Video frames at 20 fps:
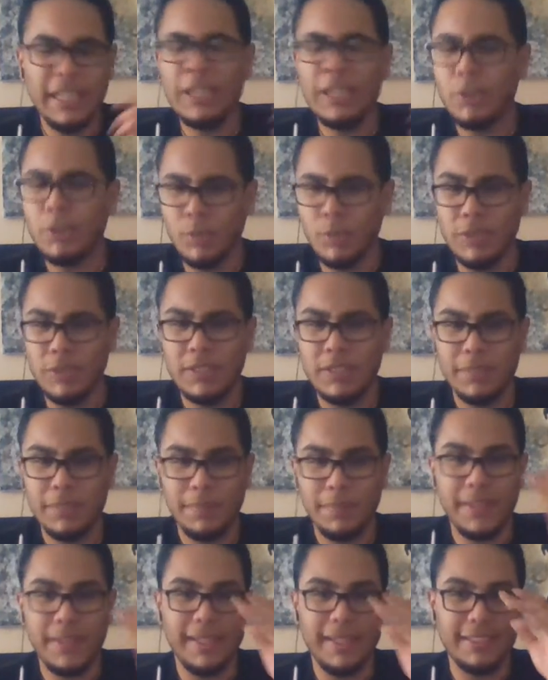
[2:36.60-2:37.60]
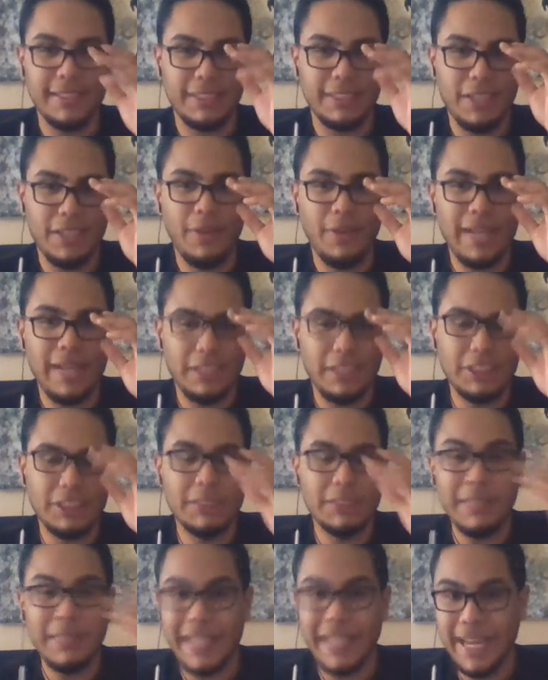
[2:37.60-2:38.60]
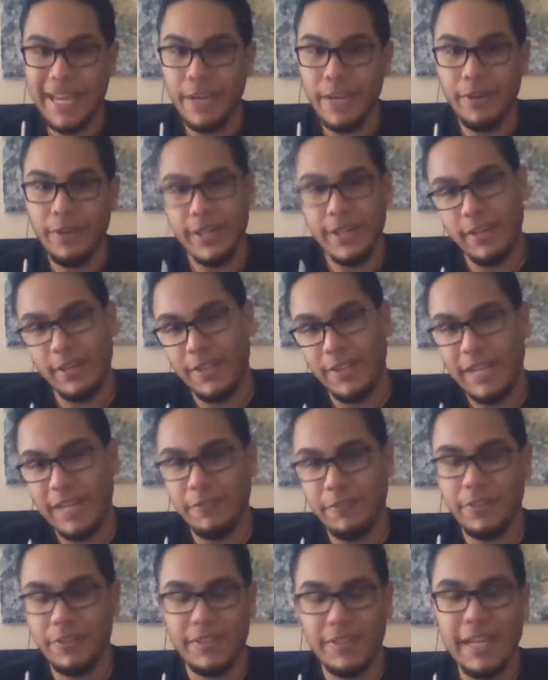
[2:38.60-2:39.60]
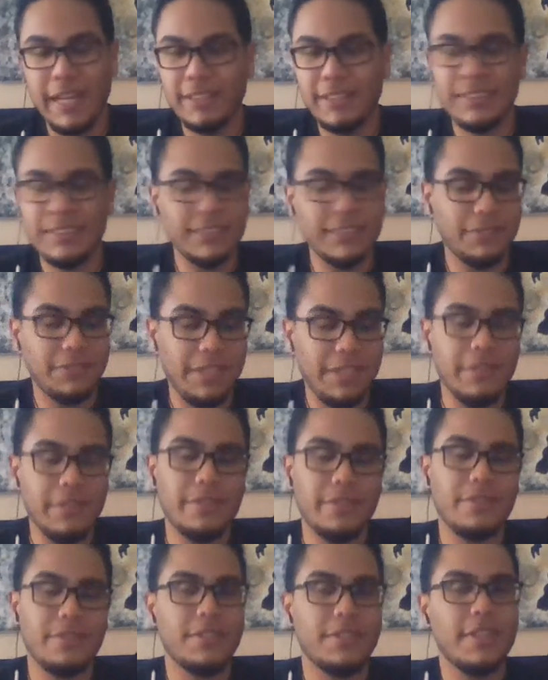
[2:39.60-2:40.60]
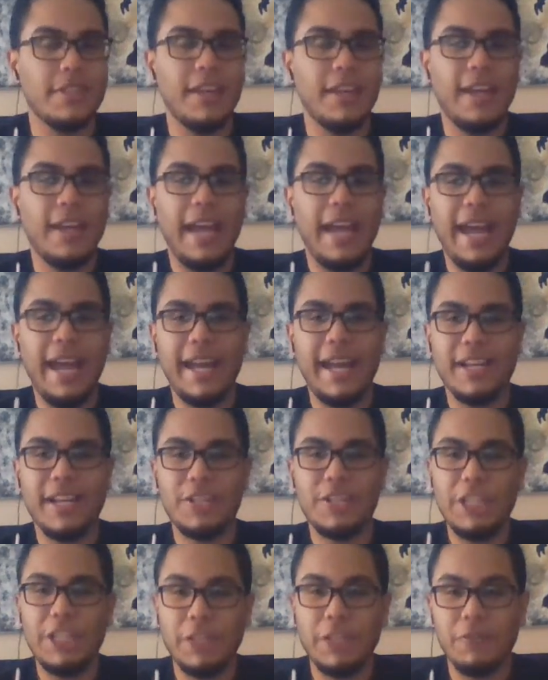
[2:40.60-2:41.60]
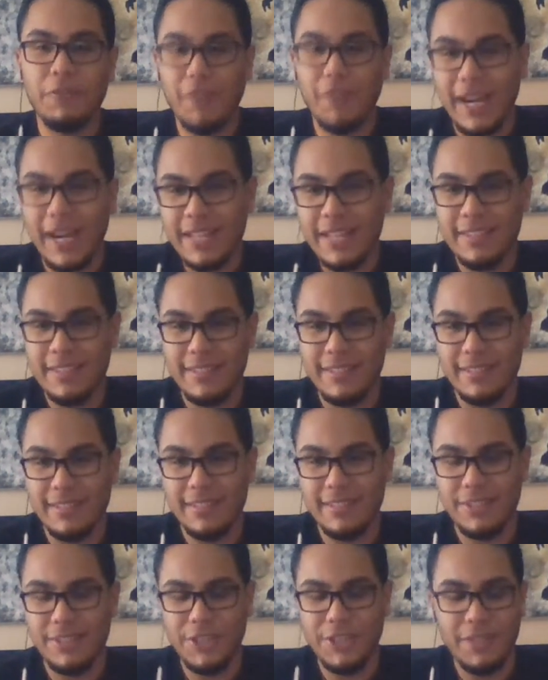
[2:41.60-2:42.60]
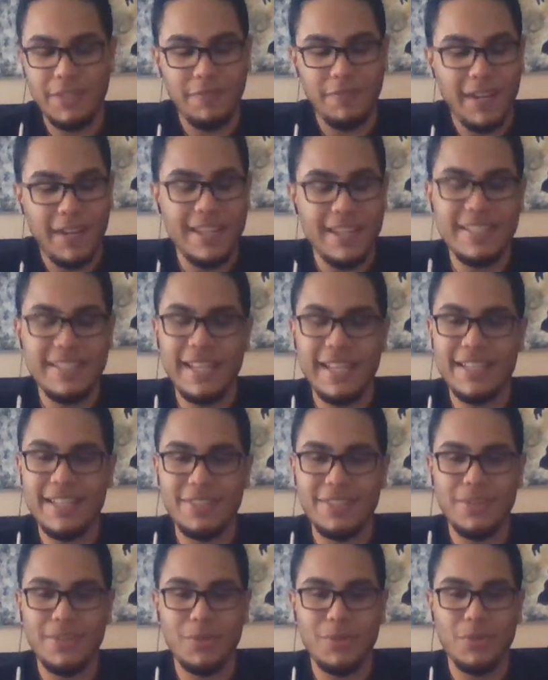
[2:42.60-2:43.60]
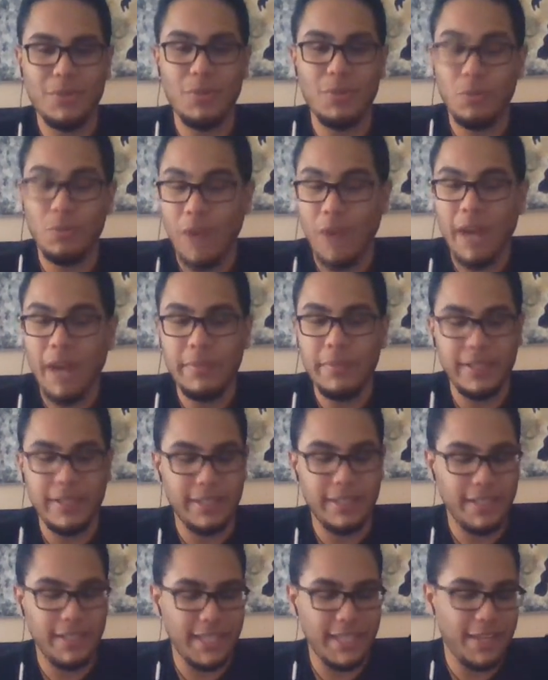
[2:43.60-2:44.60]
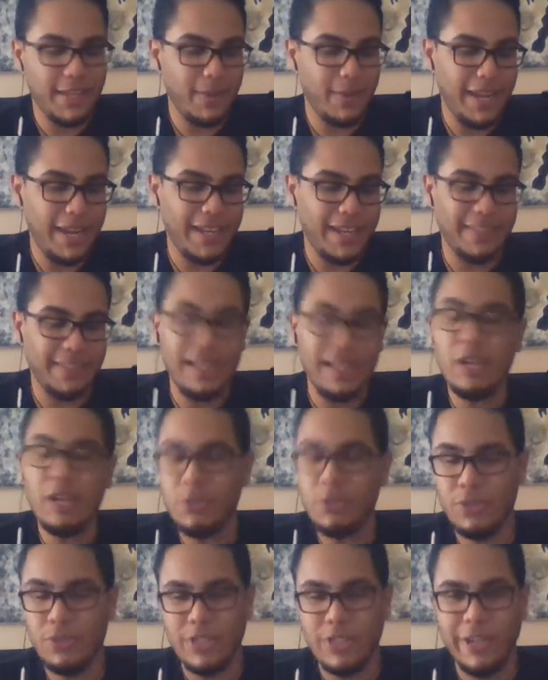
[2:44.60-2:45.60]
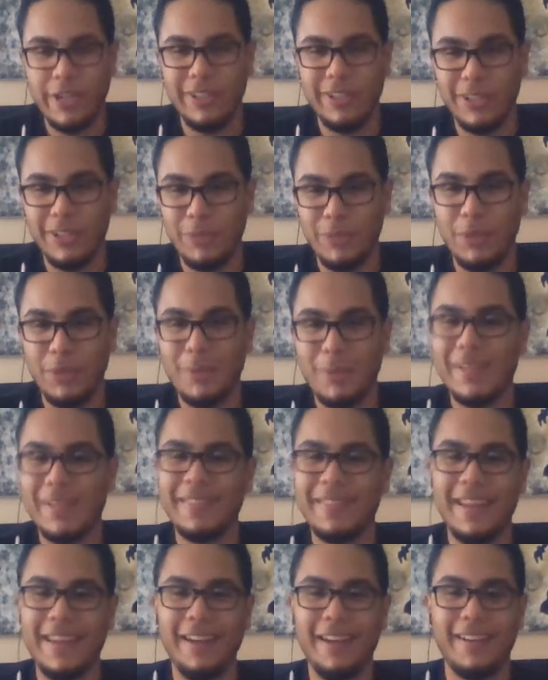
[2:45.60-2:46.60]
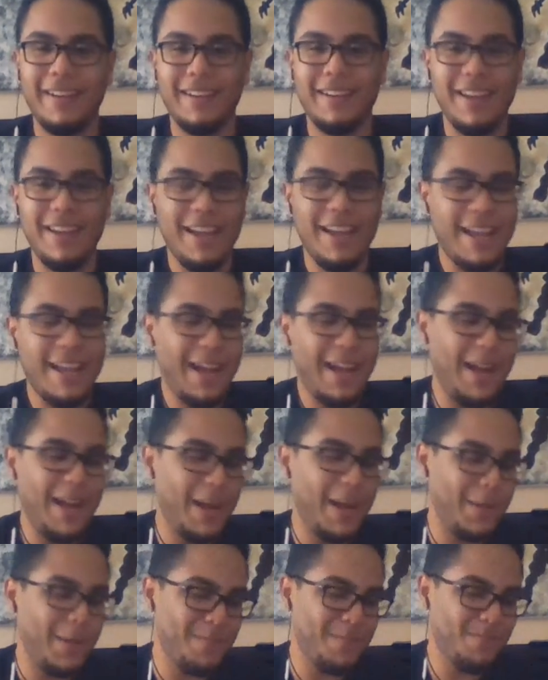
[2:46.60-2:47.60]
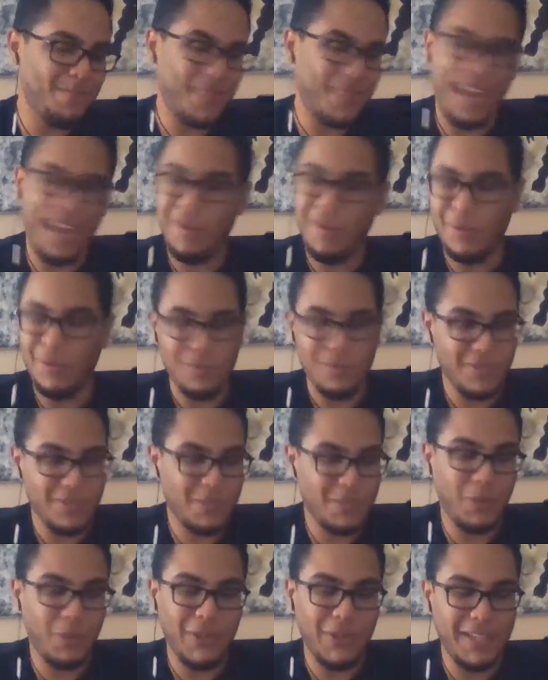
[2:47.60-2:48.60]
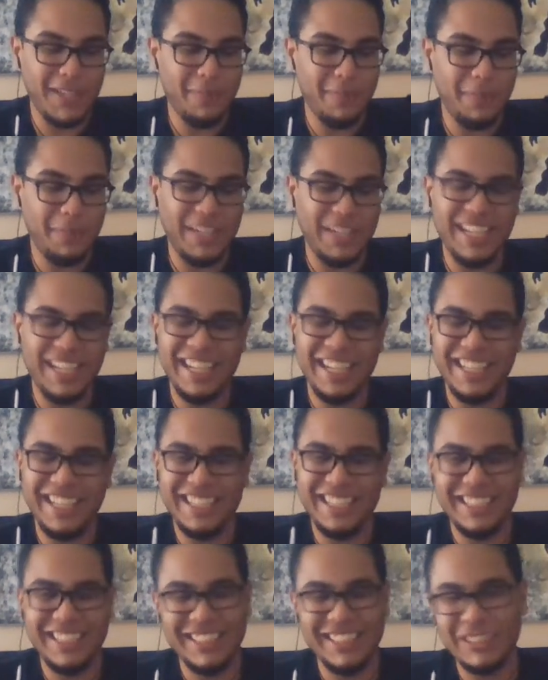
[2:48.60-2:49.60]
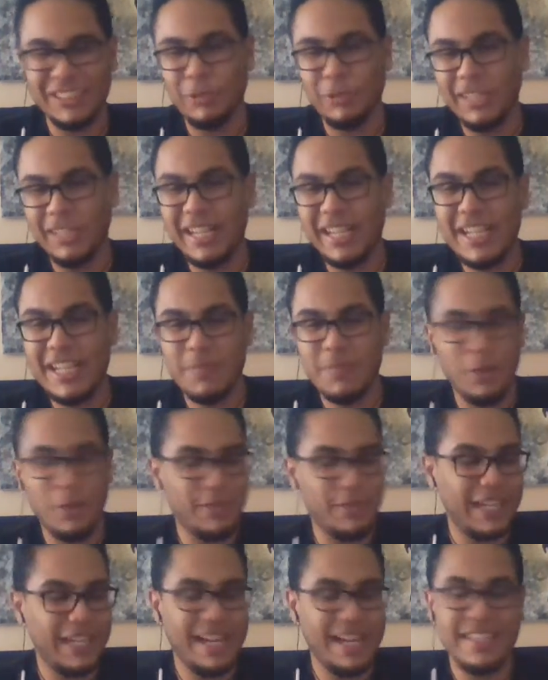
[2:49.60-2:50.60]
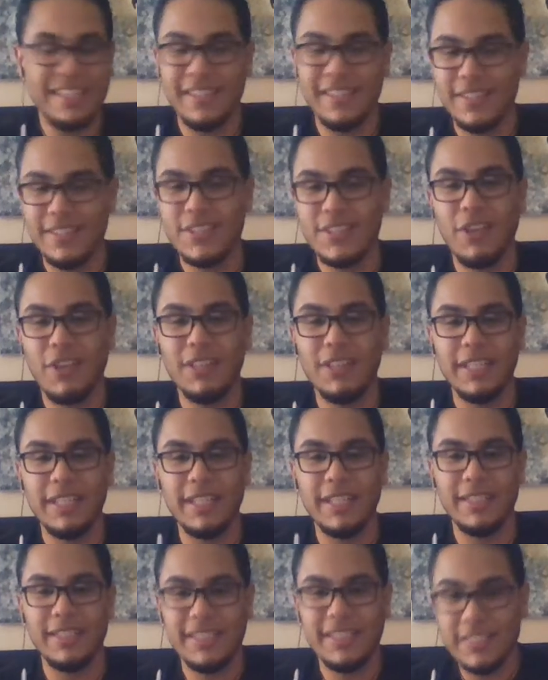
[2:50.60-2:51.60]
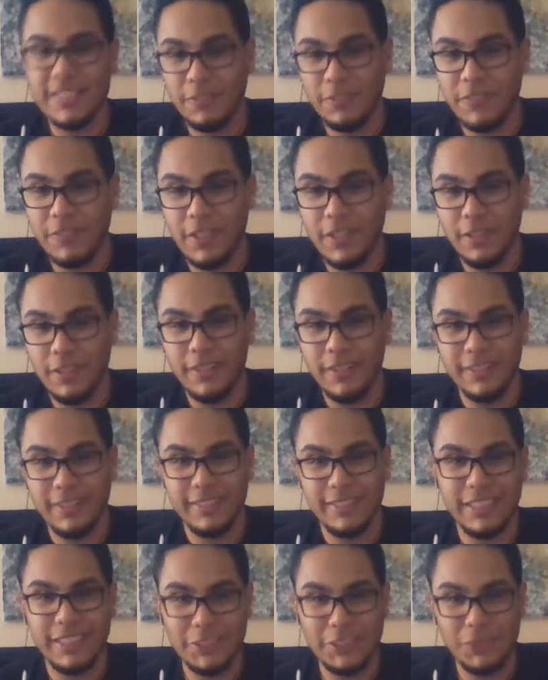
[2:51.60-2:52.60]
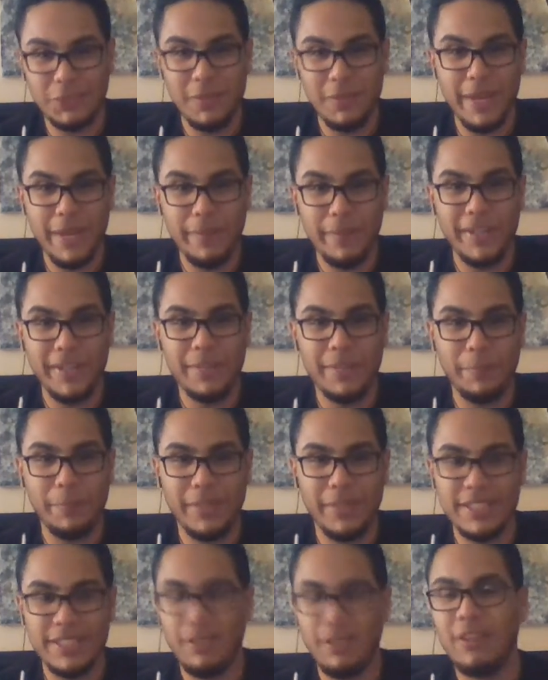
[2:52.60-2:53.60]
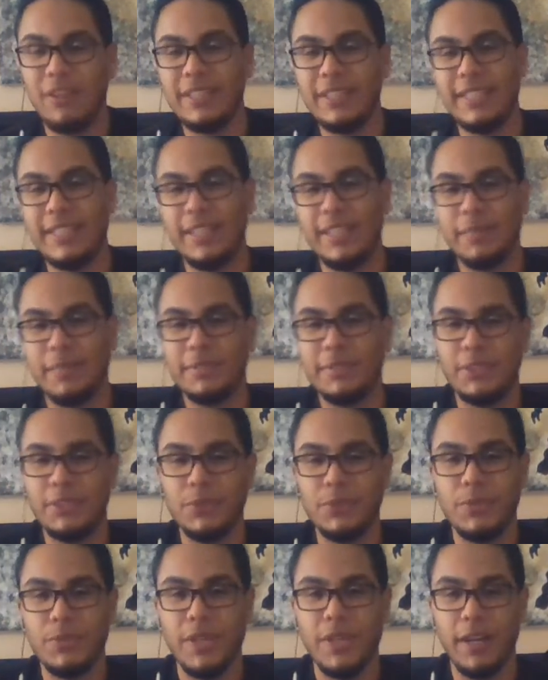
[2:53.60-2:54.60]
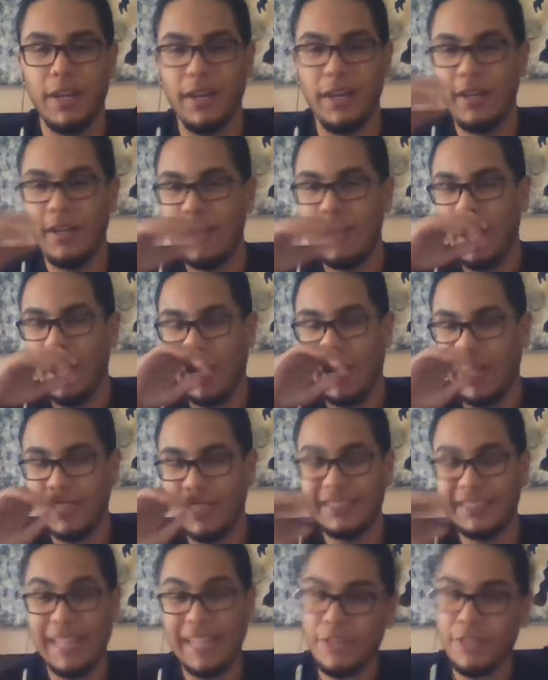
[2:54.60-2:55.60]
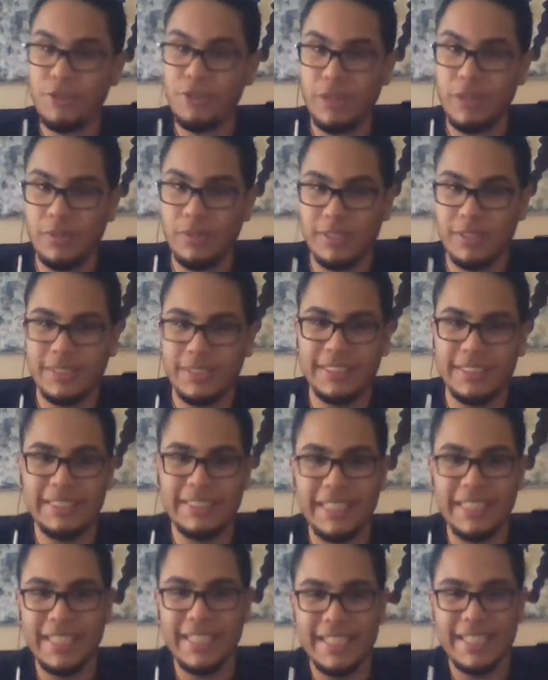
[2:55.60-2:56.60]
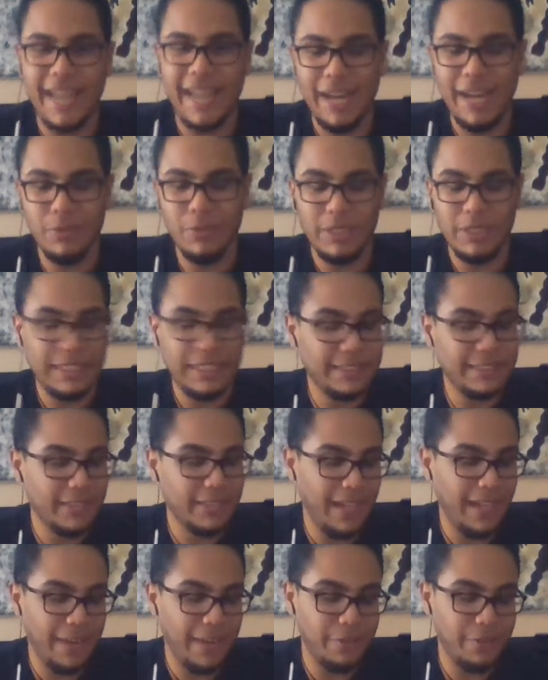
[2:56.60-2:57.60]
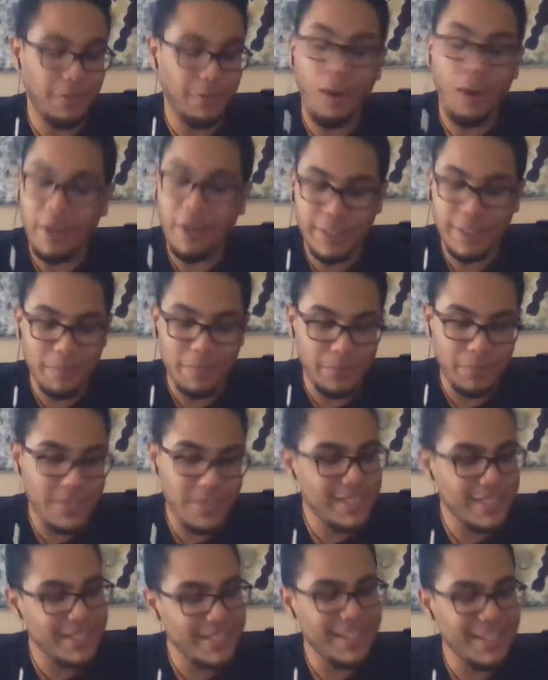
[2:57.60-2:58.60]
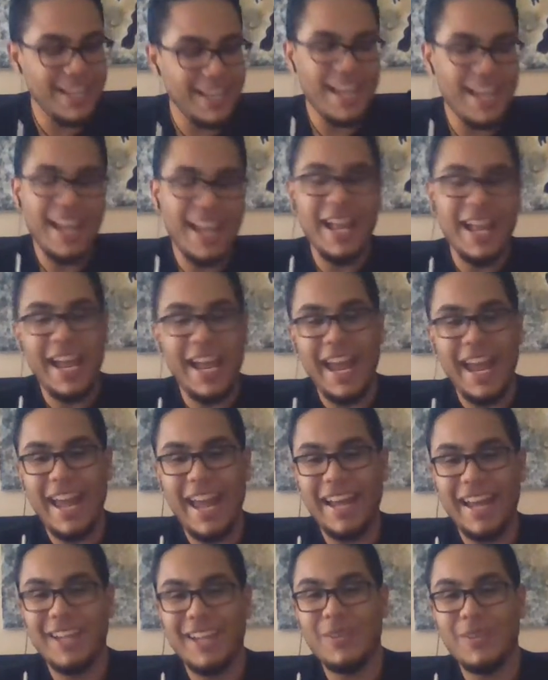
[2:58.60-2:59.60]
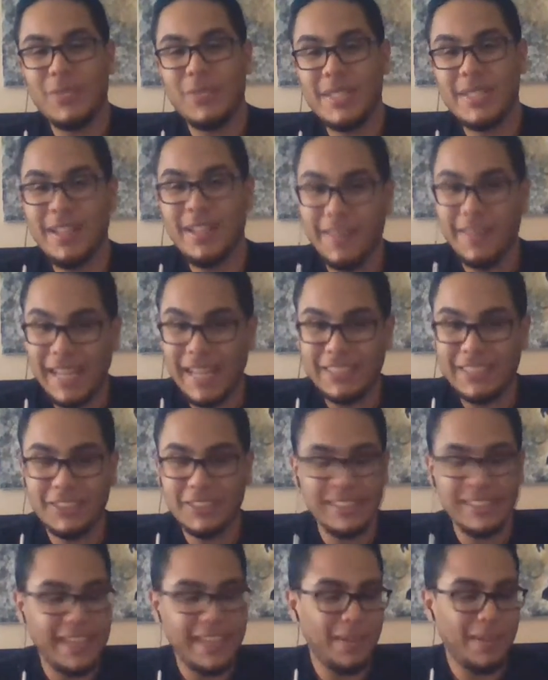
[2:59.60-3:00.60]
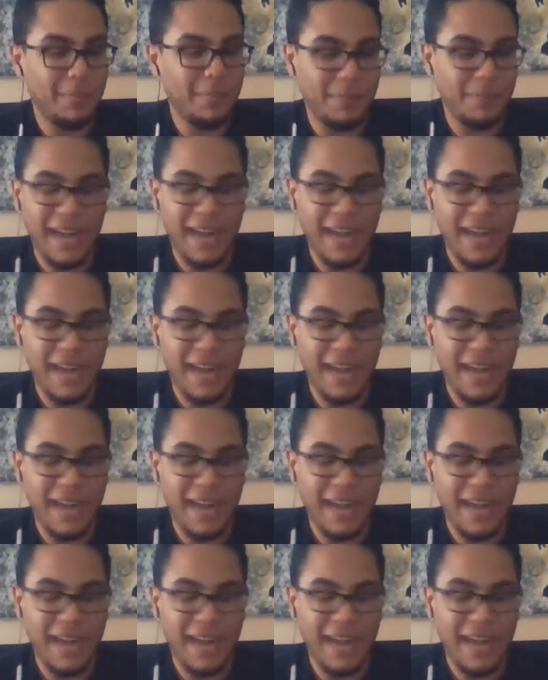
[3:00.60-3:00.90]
gruesome things, and how she's been carrying all that for thousands of years, and she confines that to Robin, and they also share a little moment there. I won't spoil it, but it's a really nice moment. Like I said, this is a filler issue in my opinion, but it's all leading up to the Deathstroke, since he got released out of Arkham prison, and we'll see how that turns out. But